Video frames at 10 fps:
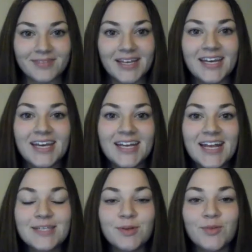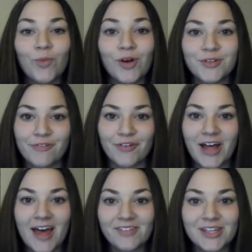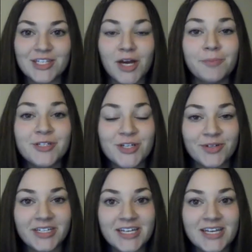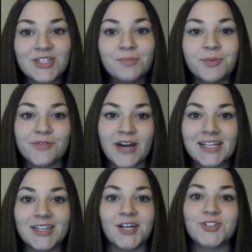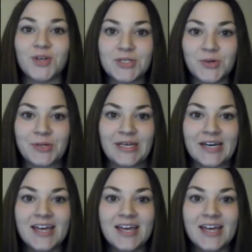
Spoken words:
It has been wonderful having this opportunity to provide La Trattoria